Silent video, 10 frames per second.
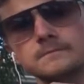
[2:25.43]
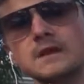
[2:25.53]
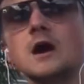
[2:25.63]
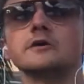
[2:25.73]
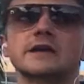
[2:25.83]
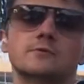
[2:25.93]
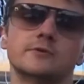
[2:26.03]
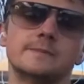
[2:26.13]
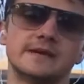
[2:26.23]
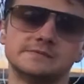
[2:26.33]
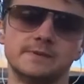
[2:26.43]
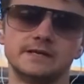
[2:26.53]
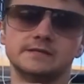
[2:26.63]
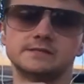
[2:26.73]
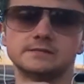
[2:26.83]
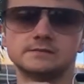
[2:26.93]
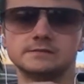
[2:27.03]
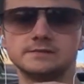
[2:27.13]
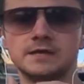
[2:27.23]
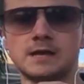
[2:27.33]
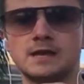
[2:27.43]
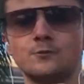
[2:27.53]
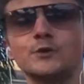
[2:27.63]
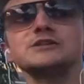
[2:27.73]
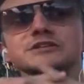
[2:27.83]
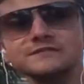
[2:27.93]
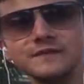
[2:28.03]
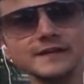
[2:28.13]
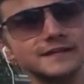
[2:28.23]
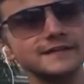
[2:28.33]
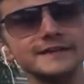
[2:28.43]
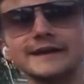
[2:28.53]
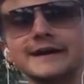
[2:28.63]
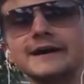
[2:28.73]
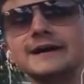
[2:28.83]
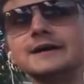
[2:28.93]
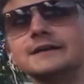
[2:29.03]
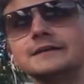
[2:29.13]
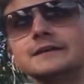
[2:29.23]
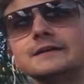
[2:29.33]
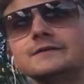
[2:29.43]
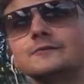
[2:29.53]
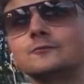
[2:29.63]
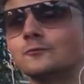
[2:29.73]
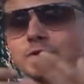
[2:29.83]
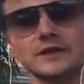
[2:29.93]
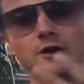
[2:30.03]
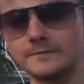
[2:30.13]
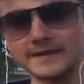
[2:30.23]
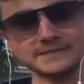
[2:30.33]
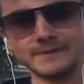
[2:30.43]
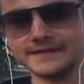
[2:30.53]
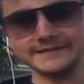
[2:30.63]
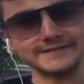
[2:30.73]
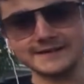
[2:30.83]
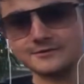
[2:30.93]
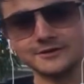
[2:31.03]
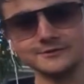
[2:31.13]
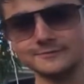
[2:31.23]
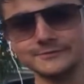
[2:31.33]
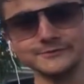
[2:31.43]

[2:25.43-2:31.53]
Oh, yeah. We're best buddies. And which is funny. We are best buddies now, currently.